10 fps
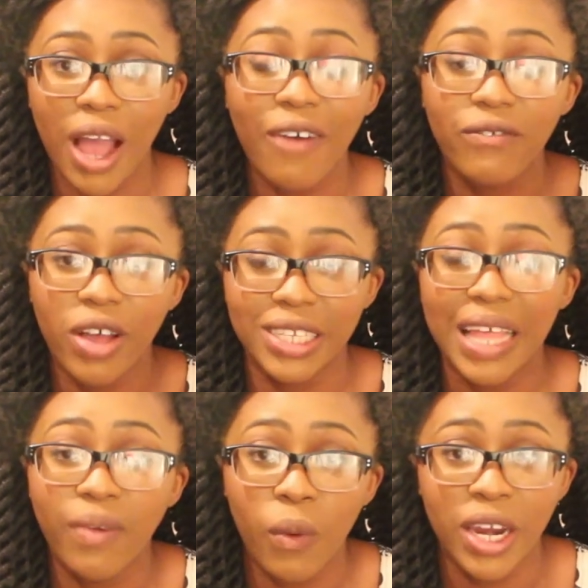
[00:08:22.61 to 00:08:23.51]
Our first
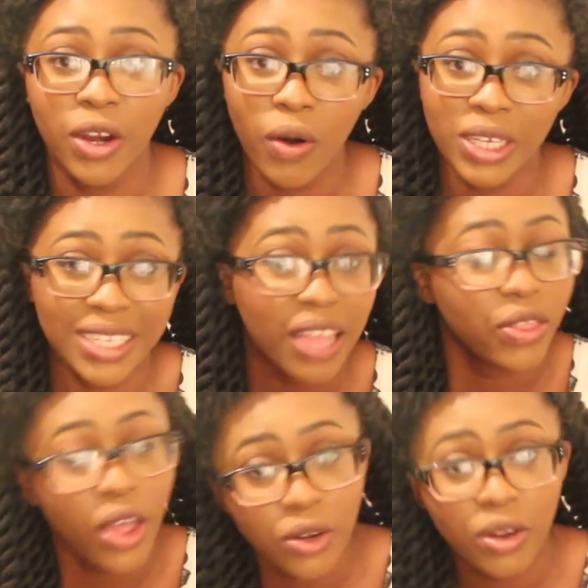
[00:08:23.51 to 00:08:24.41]
ever one in Norwich. Is our
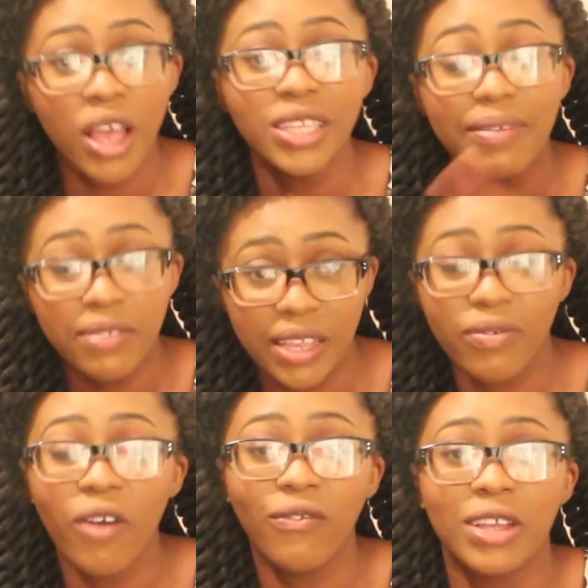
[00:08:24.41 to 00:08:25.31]
third Save to
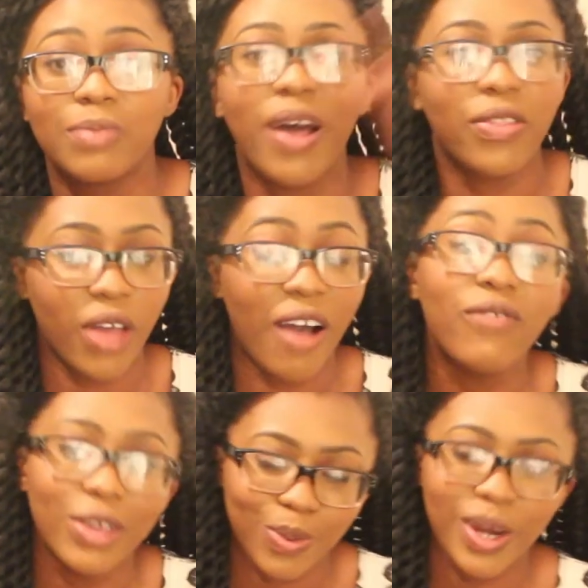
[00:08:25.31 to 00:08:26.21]
Save conference, but our
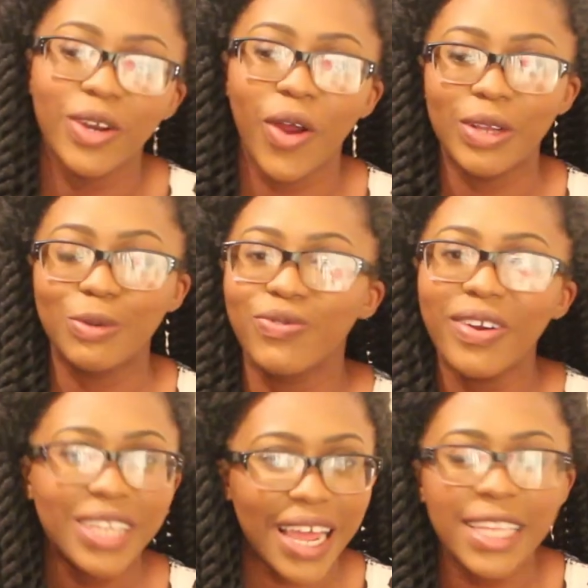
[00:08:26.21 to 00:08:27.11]
first one in Norwich. It was
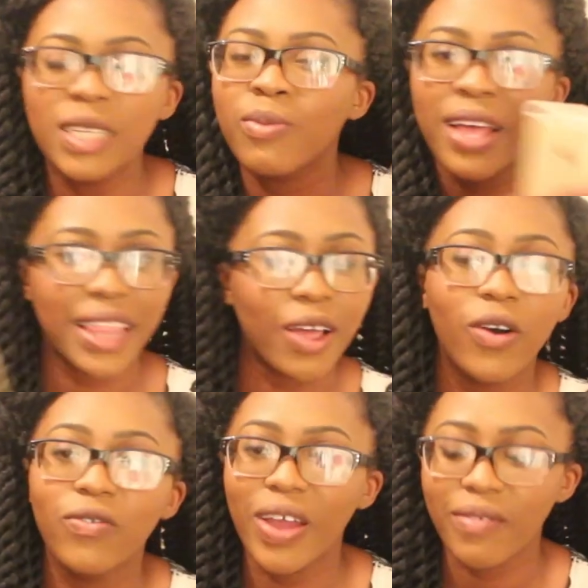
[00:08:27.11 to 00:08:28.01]
very challenging, but I
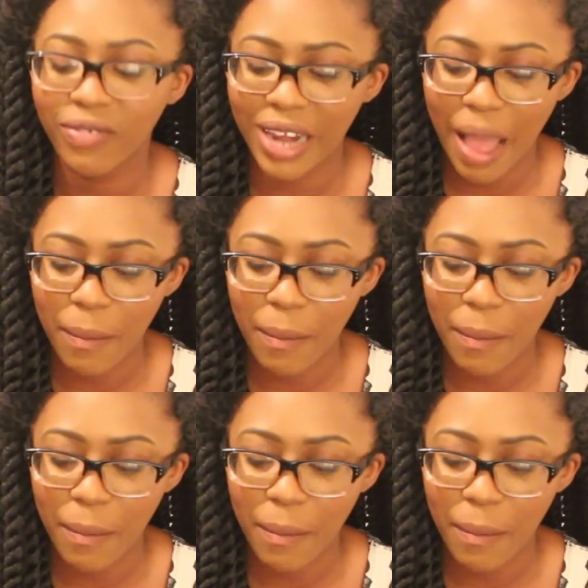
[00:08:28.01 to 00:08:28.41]
thank God for everything that